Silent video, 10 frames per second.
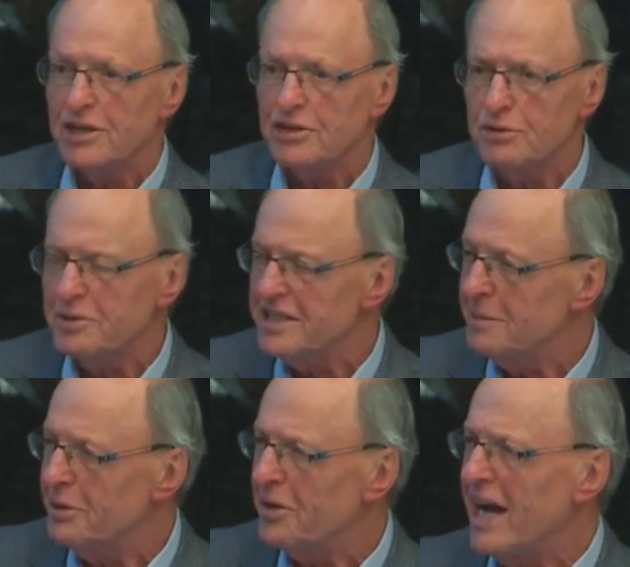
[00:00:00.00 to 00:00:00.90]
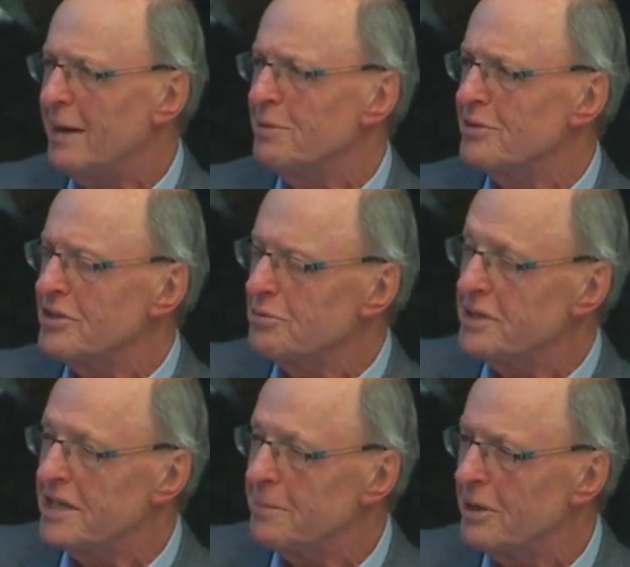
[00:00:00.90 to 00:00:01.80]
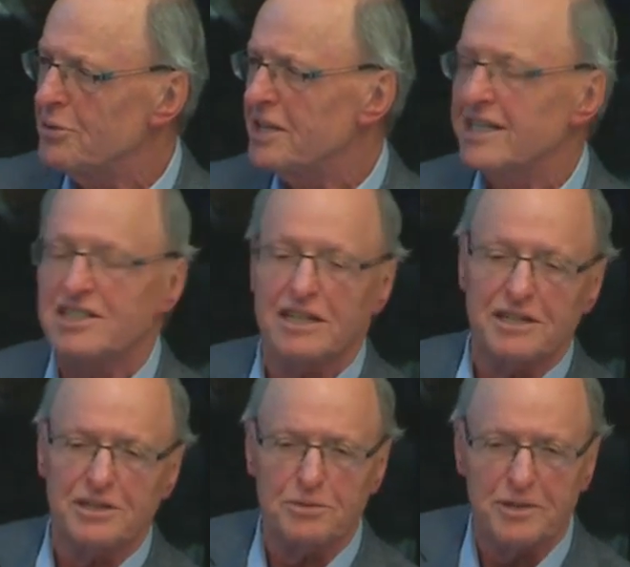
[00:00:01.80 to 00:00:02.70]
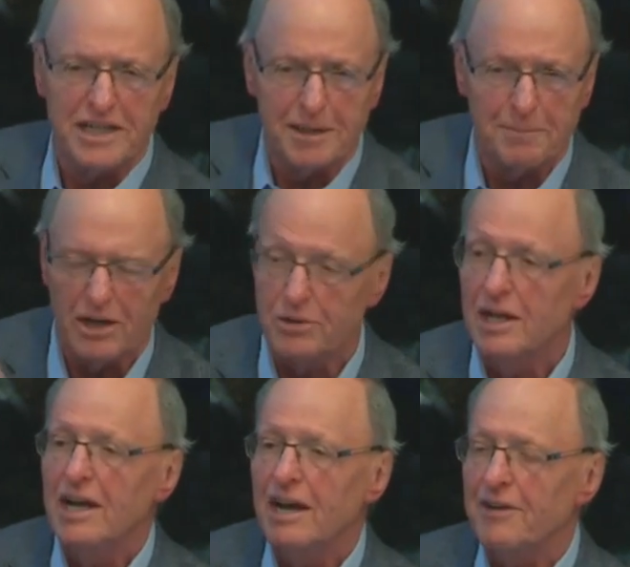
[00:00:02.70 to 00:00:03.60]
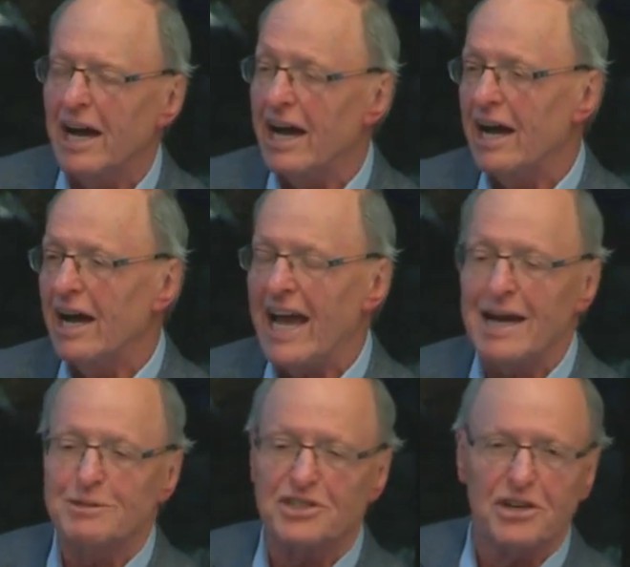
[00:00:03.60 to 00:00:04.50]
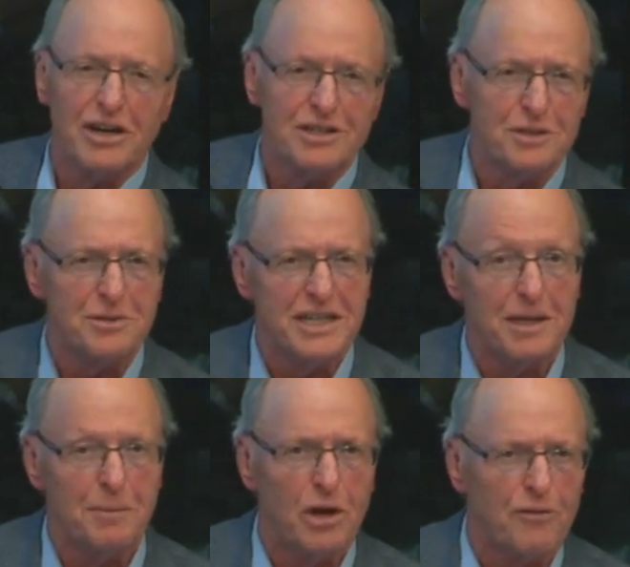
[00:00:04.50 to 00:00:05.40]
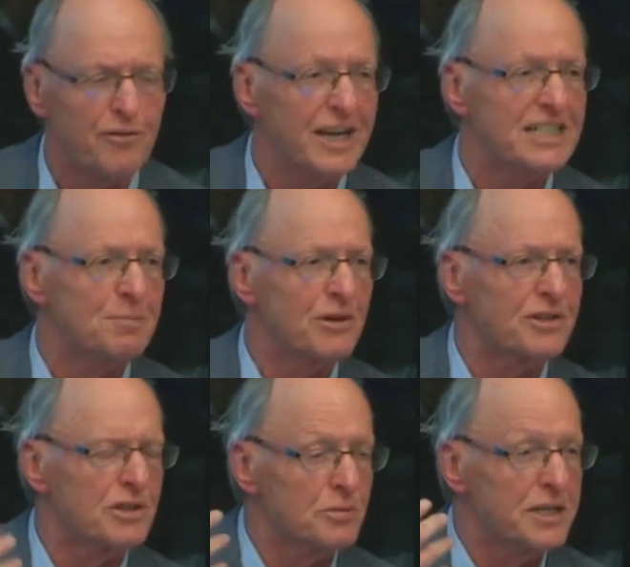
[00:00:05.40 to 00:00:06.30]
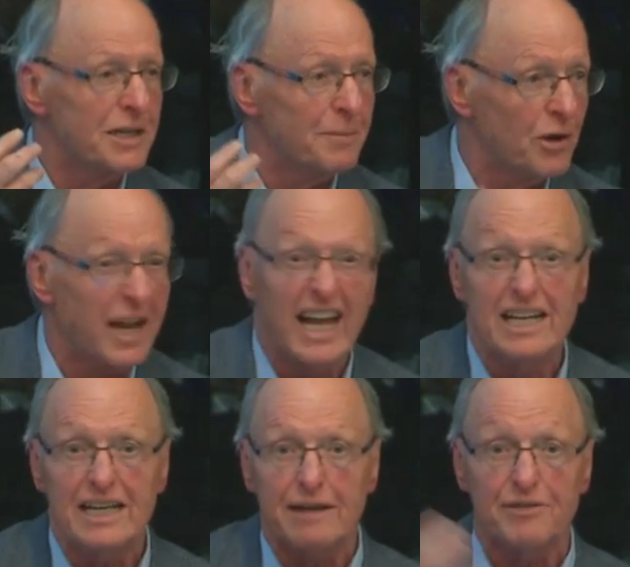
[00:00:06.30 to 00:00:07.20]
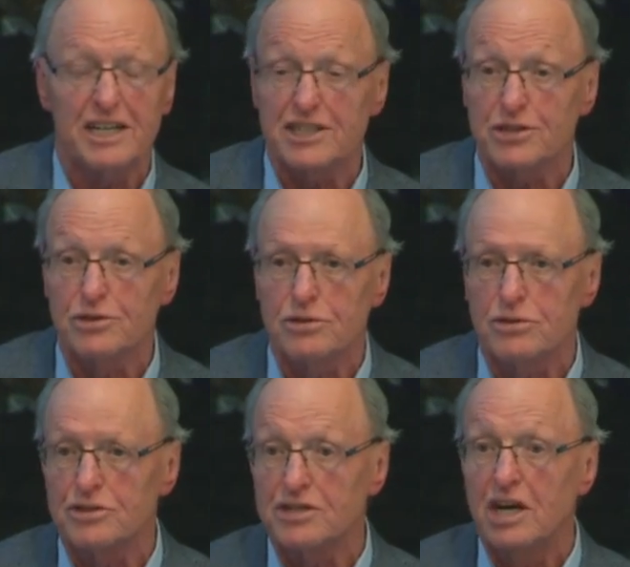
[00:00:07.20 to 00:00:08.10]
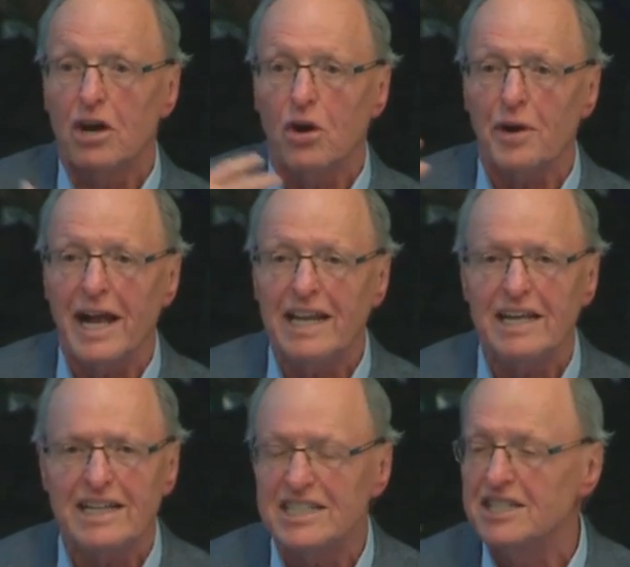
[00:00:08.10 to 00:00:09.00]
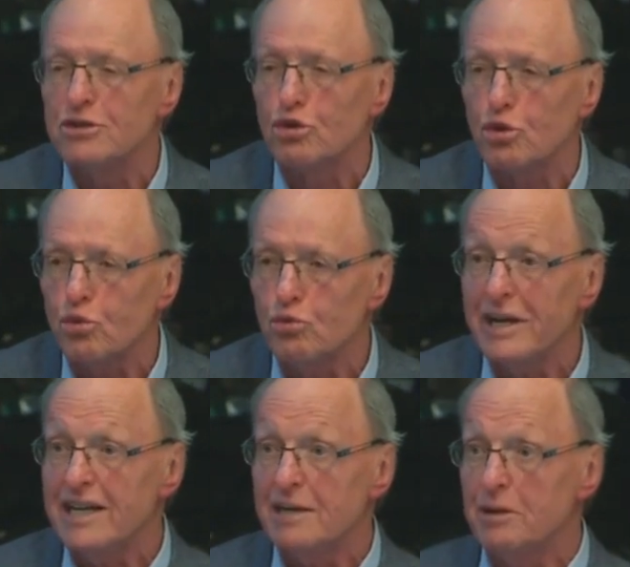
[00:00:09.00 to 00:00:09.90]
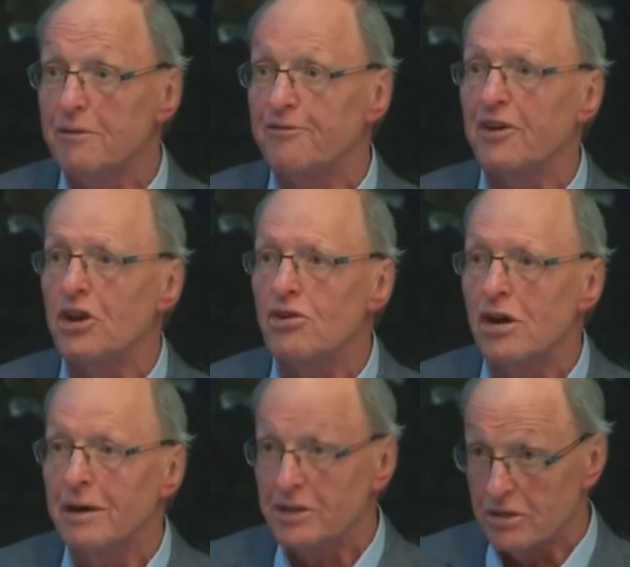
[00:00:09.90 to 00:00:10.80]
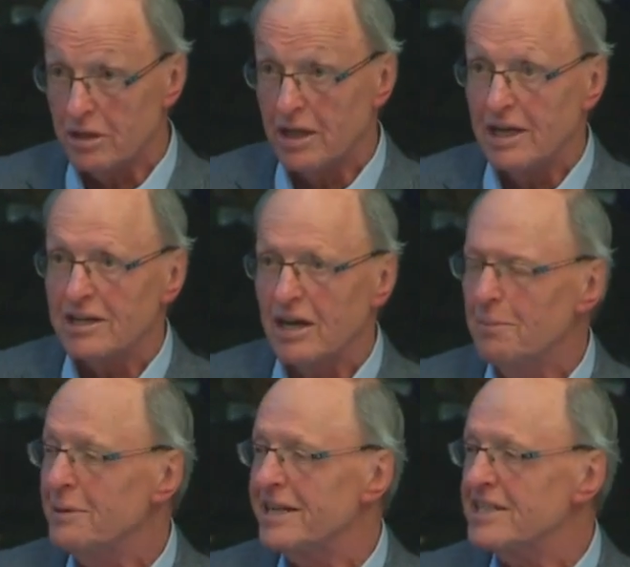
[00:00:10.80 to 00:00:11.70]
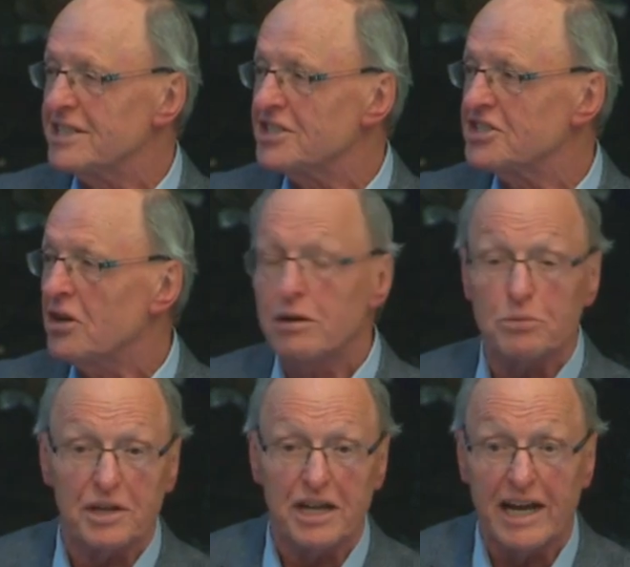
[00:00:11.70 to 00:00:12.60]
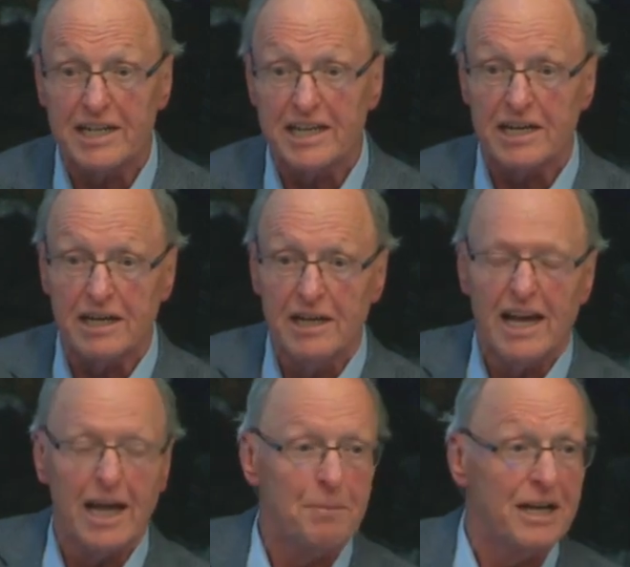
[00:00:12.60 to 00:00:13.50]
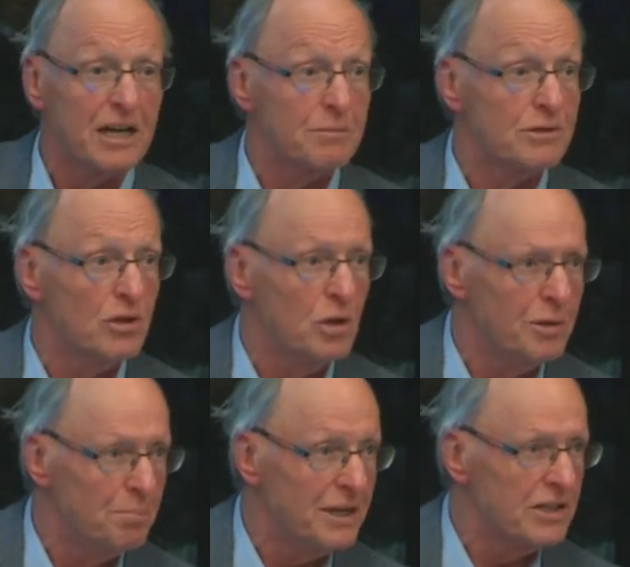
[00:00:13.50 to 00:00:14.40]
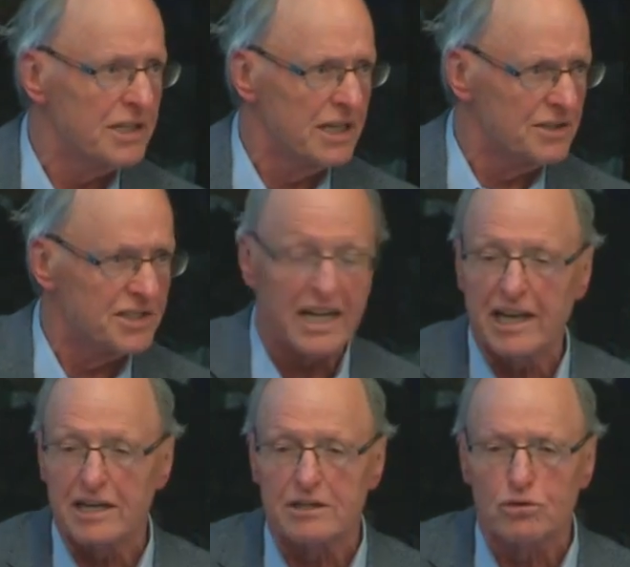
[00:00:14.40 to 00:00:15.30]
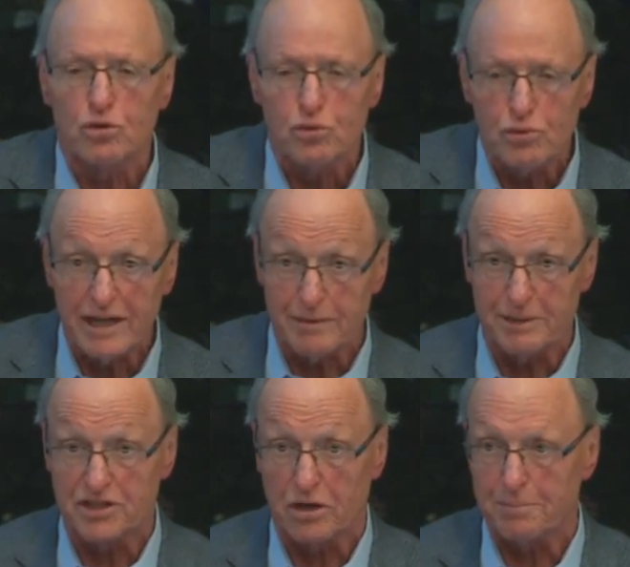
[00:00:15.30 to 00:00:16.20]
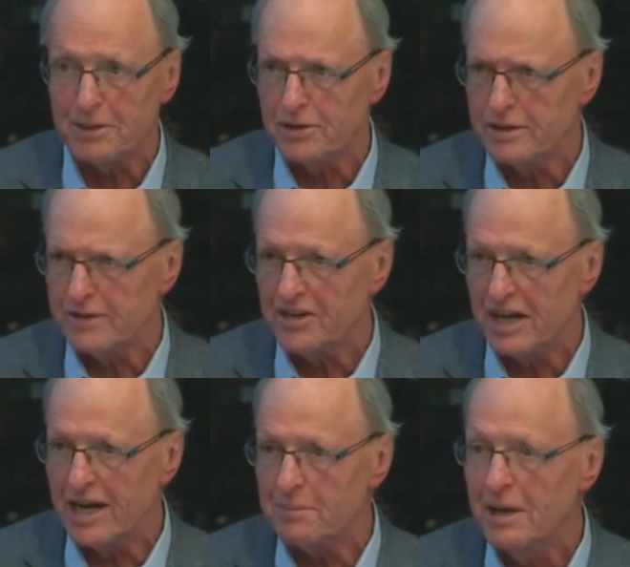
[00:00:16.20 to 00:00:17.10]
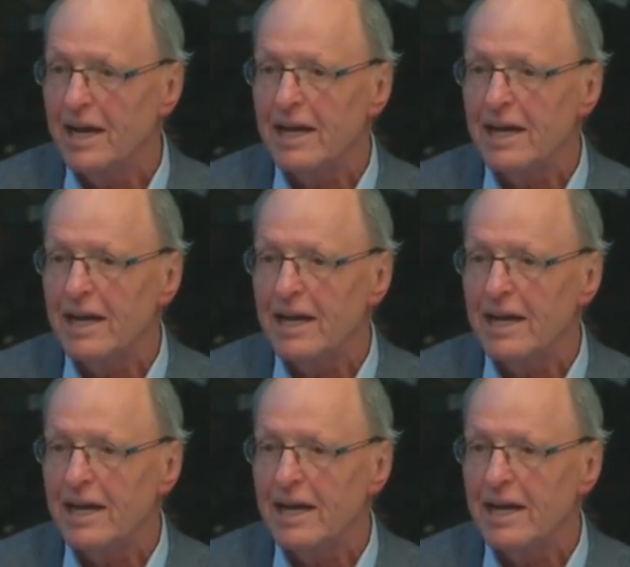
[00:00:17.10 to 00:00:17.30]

You read about Apple, you read about Tesla, you read about Amazon, you read about Facebook, you read about any of these Googles or any of these incredible, phenomenal companies that start with an idea and become global billions in a incredibly short period of time.